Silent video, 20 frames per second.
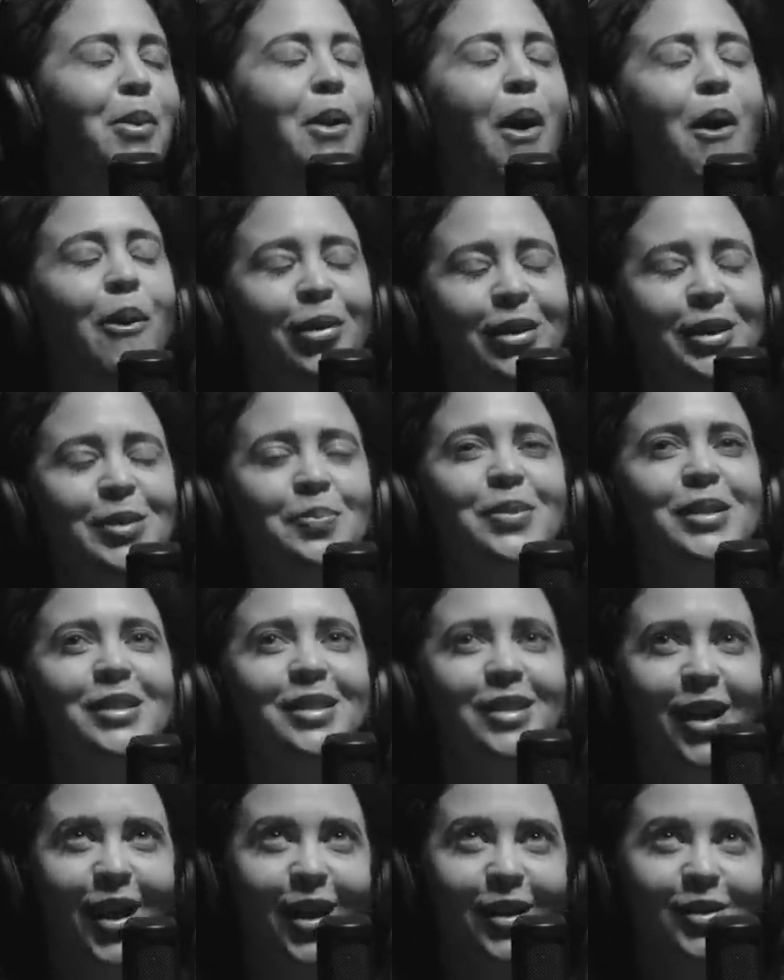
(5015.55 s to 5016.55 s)
But what was
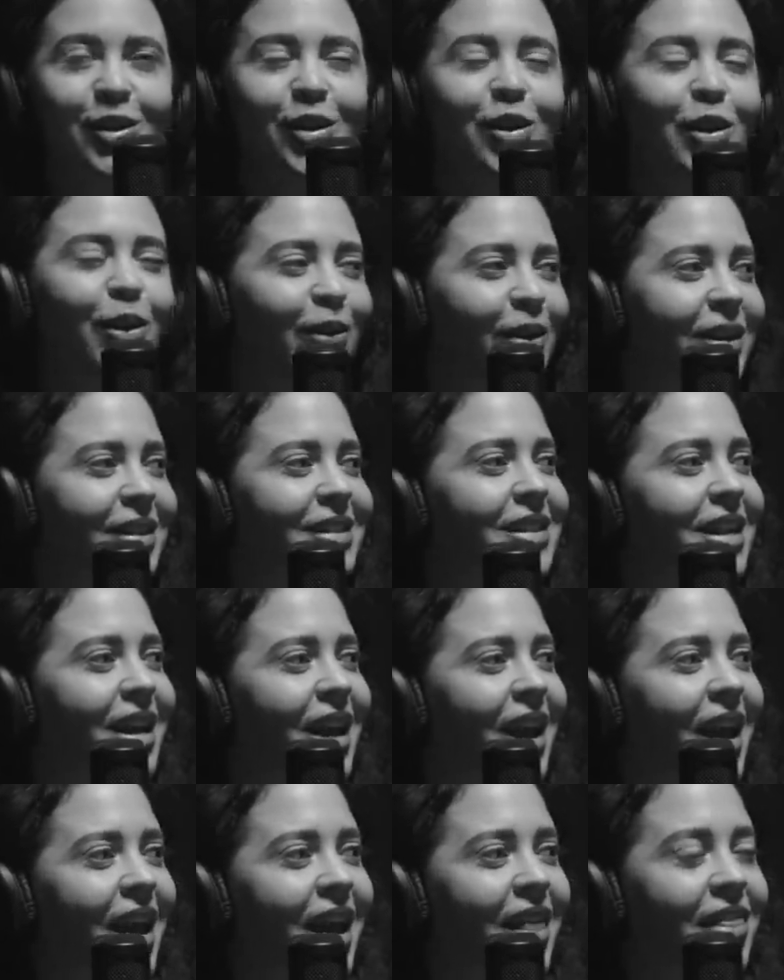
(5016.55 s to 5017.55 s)
bizarre, Jocko, is
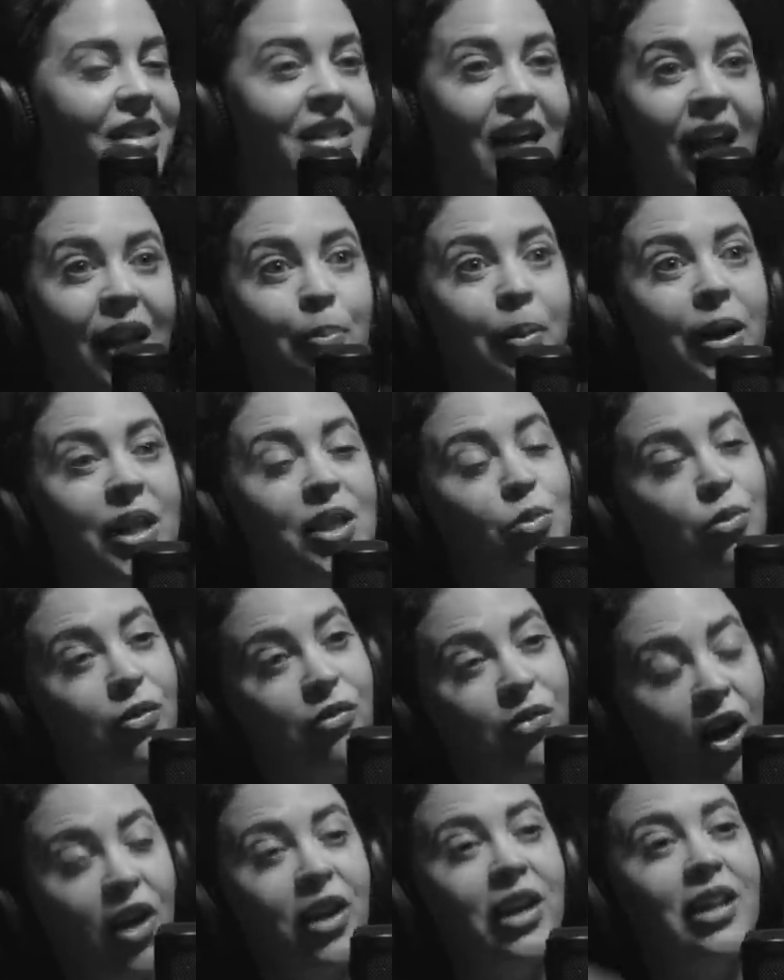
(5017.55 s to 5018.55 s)
the Taliban's were
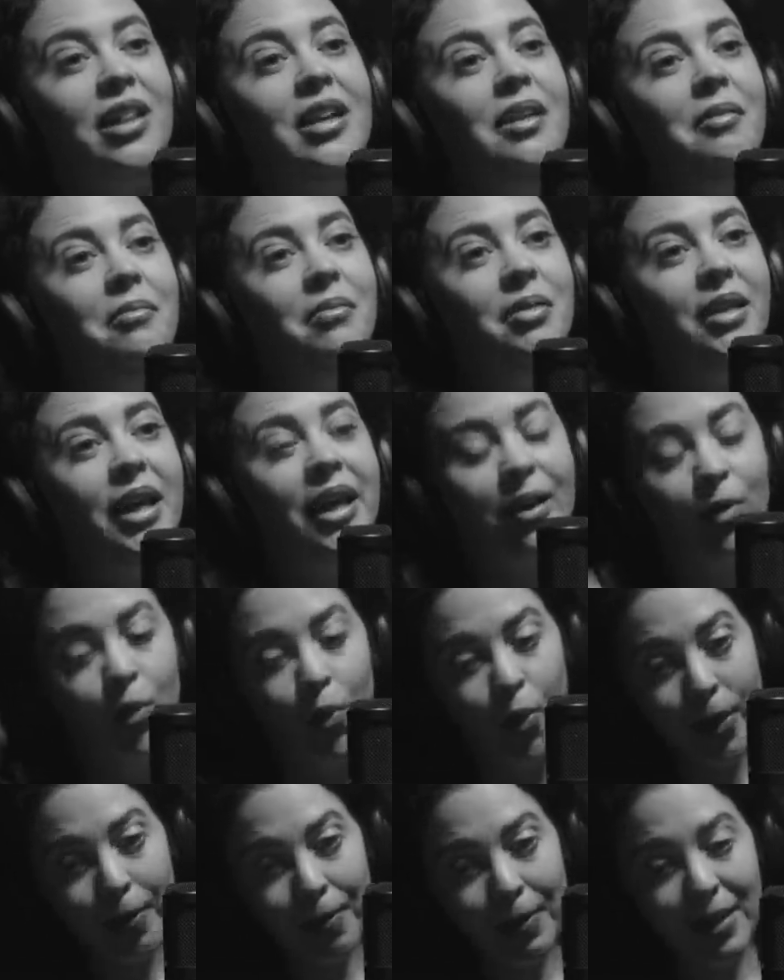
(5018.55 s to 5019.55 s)
flogging them, like
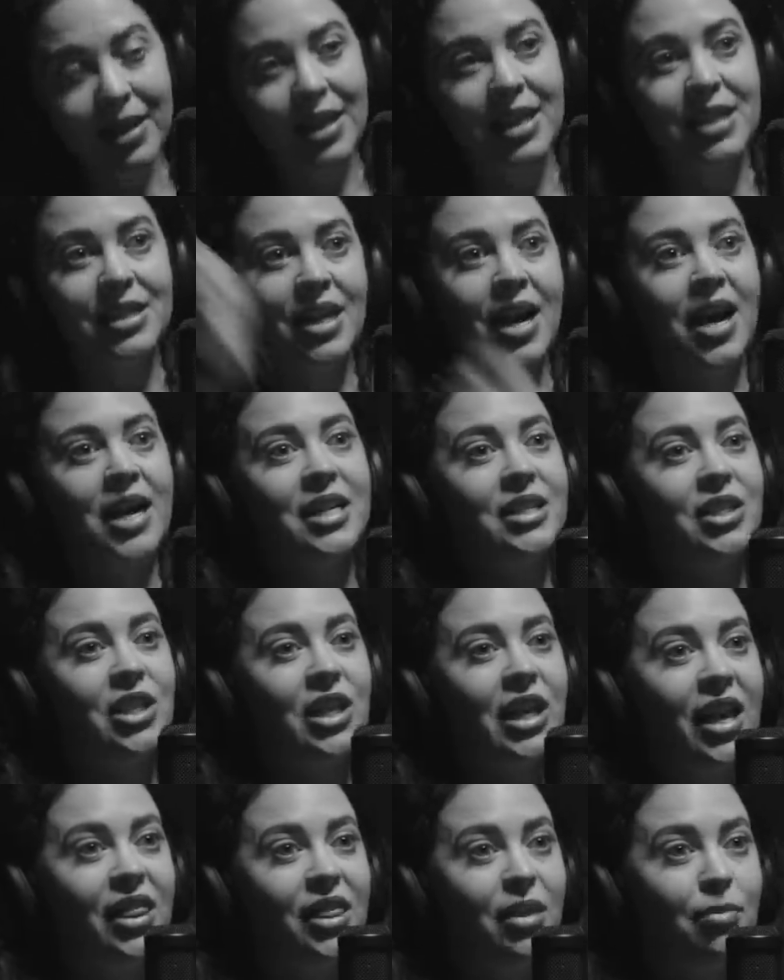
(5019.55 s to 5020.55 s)
whipping these guys to
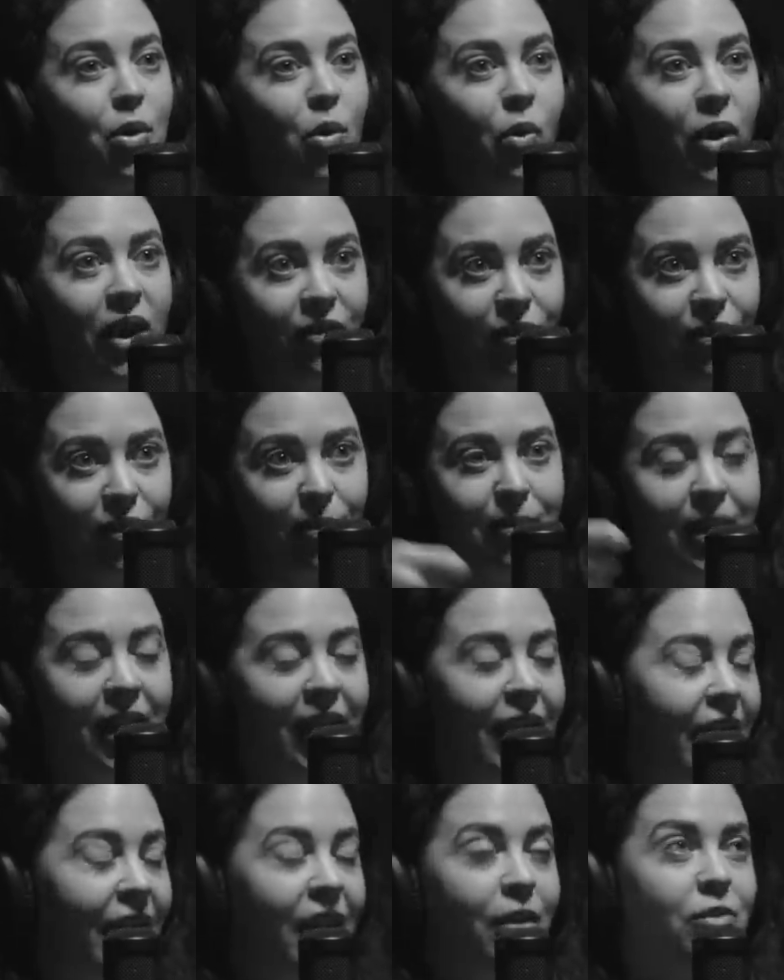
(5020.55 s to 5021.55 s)
get them away from me.
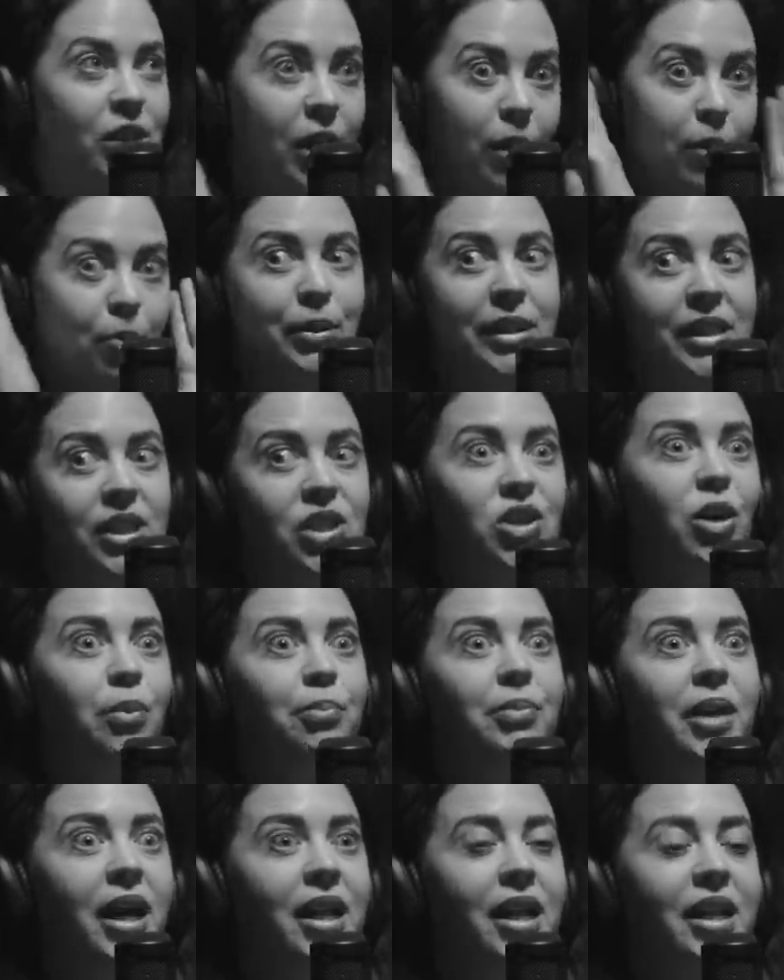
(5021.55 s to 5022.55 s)
And I was like, please
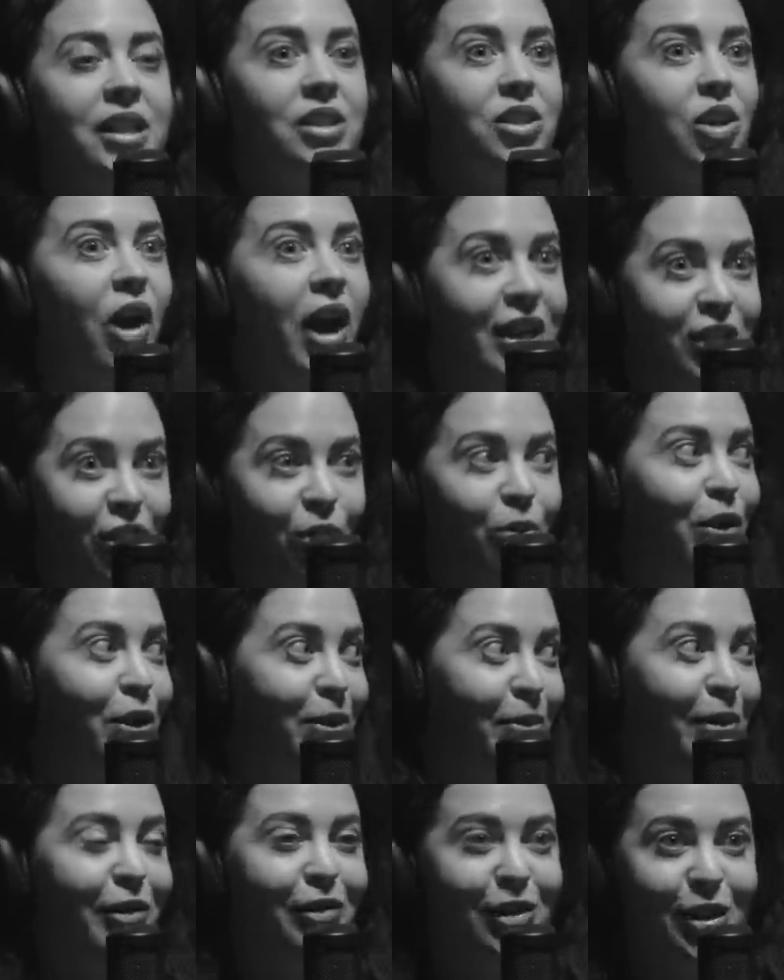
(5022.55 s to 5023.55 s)
stop that. Like I don't want
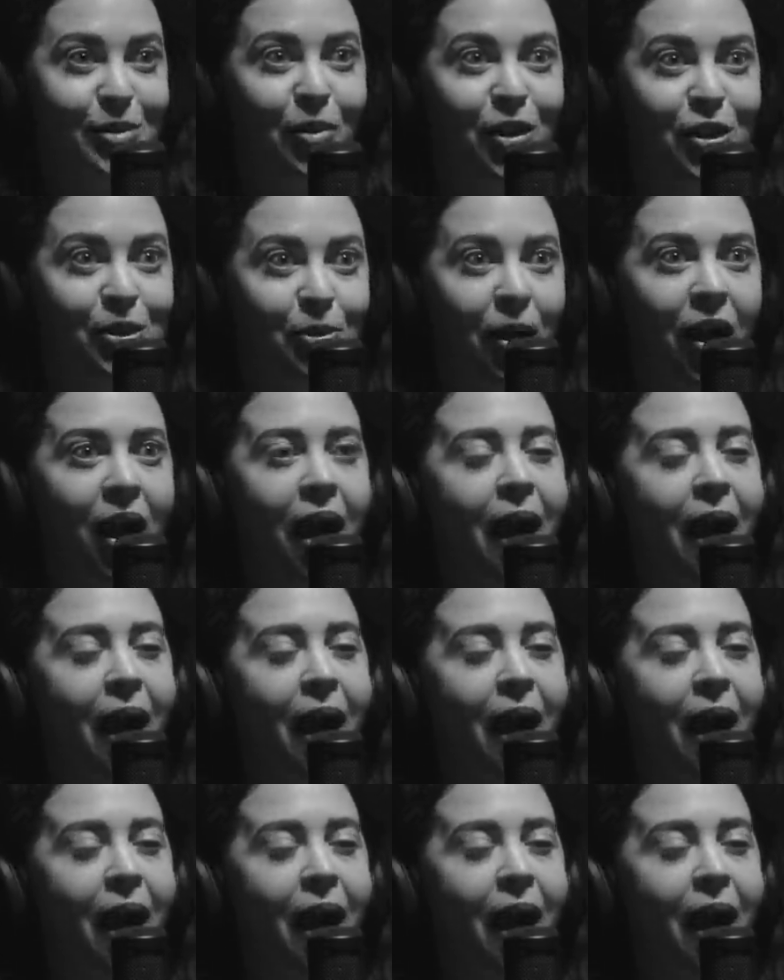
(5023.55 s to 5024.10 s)
to be responsible.